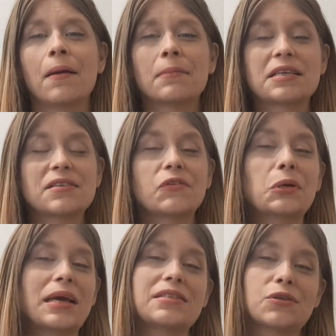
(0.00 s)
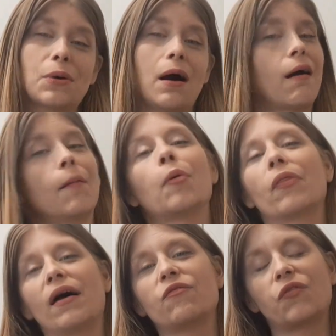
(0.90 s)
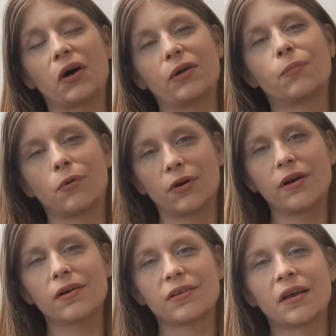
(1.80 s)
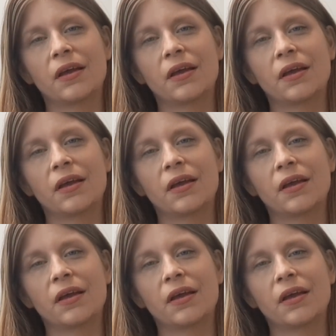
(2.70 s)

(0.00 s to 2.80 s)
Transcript: Because if you get too hung up on that final product,